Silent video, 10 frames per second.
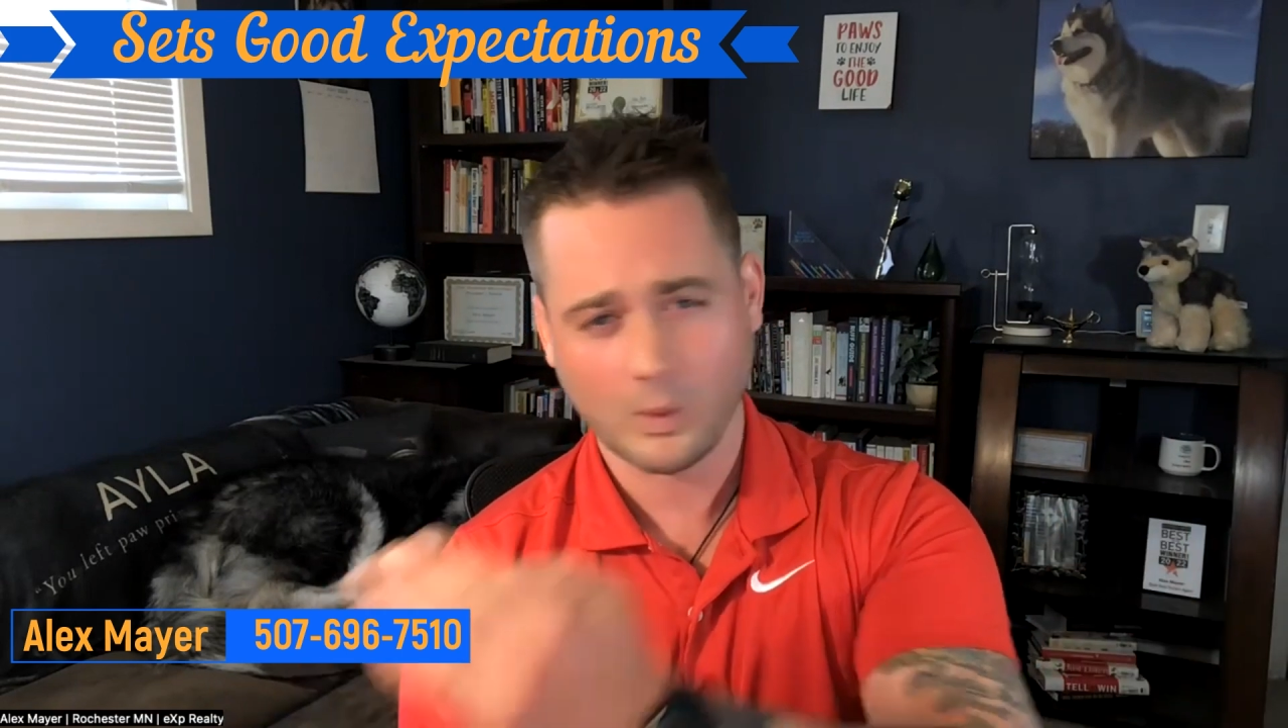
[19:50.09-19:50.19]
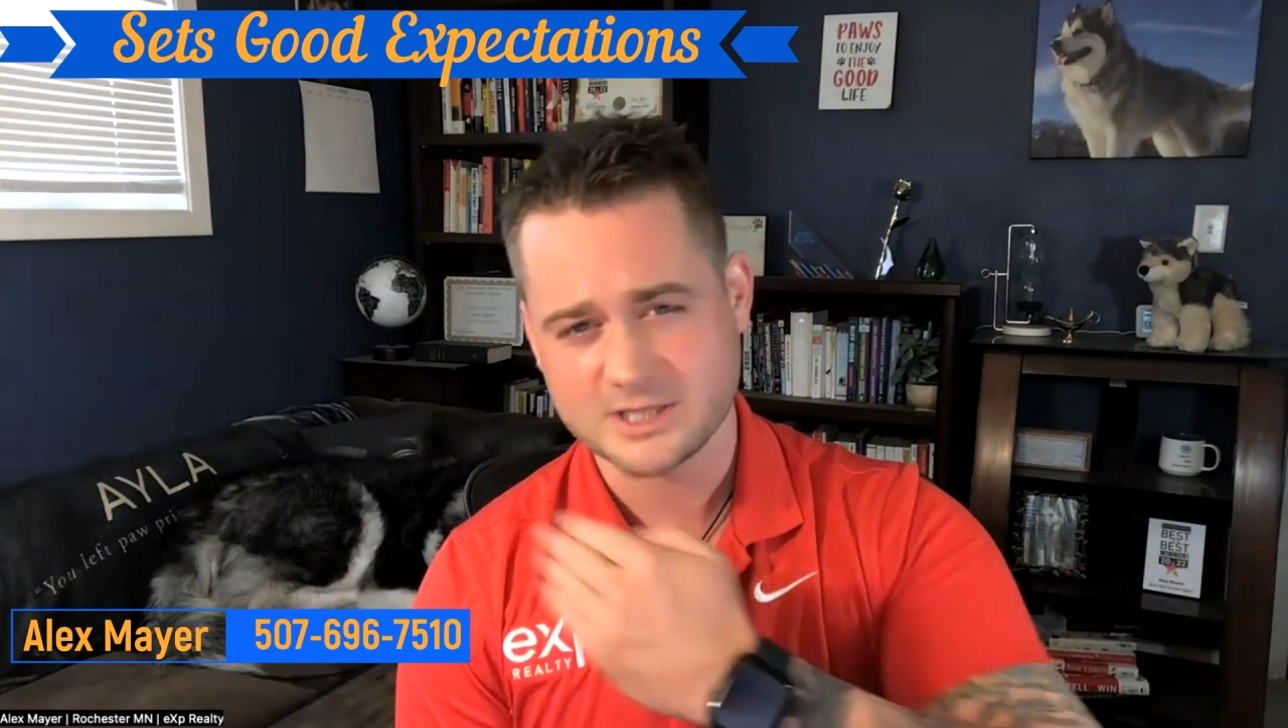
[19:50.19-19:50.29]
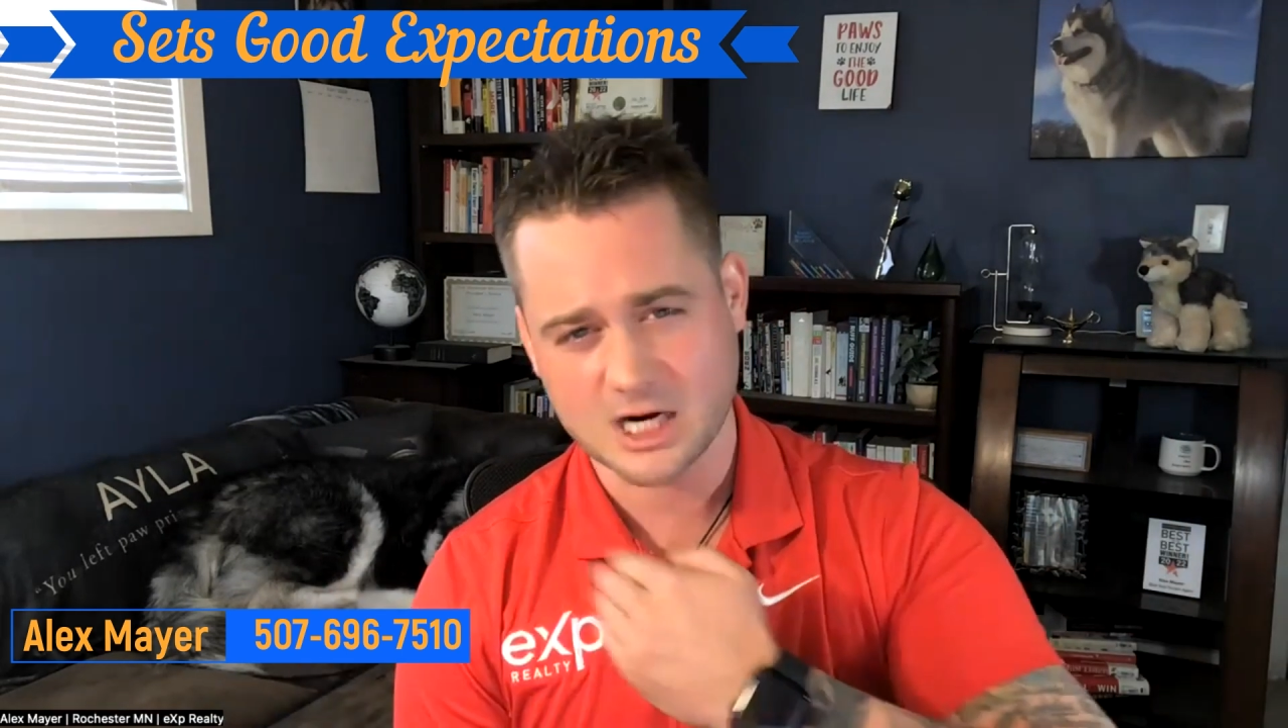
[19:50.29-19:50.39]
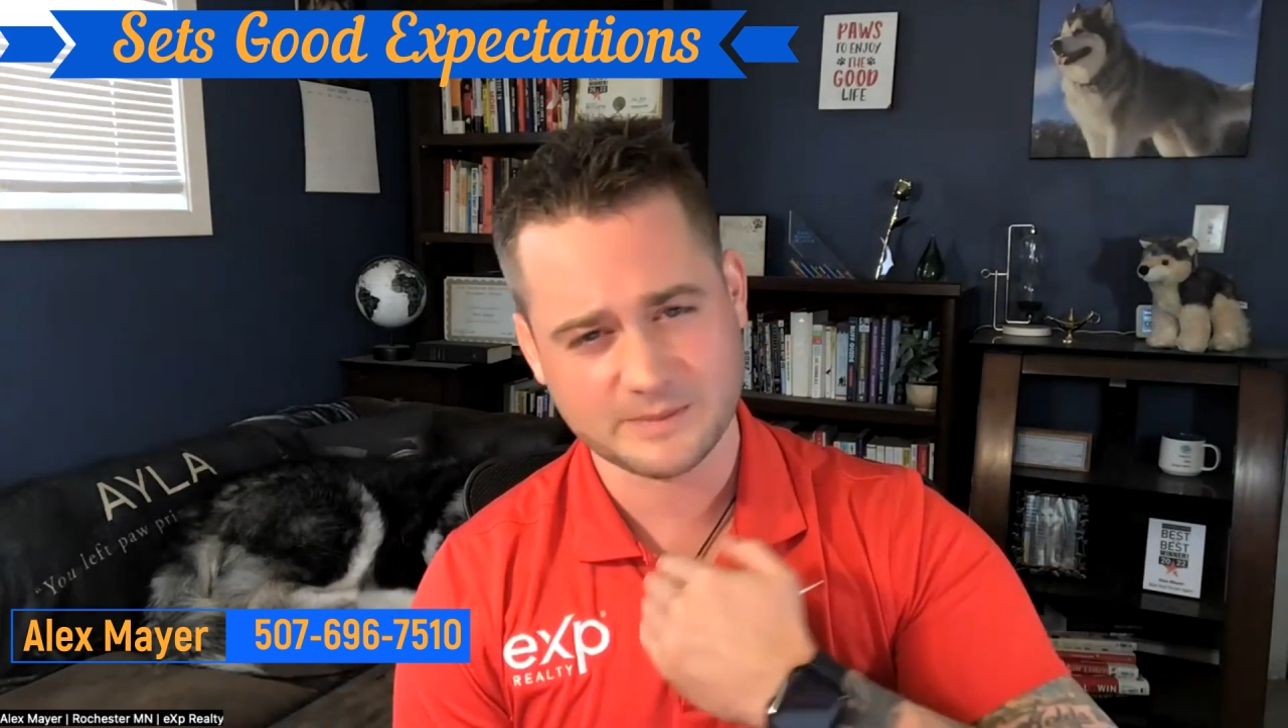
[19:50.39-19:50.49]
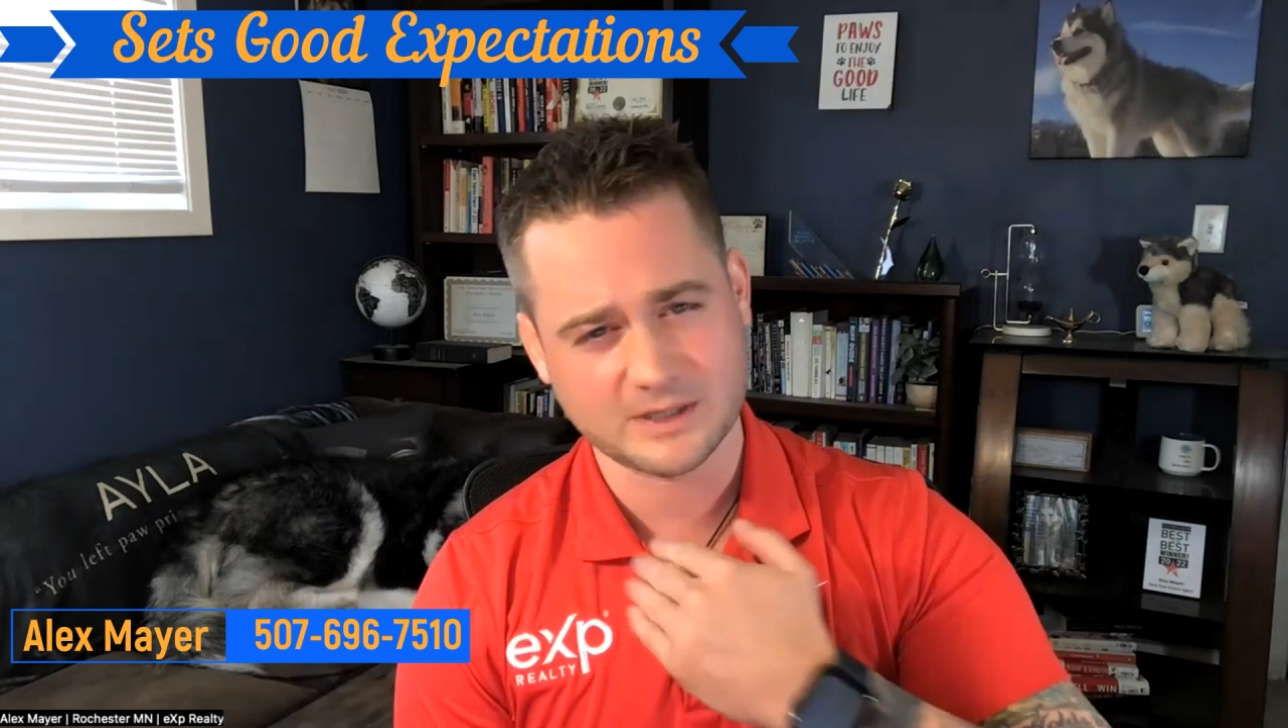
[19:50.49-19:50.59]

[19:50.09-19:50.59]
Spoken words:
reach out to me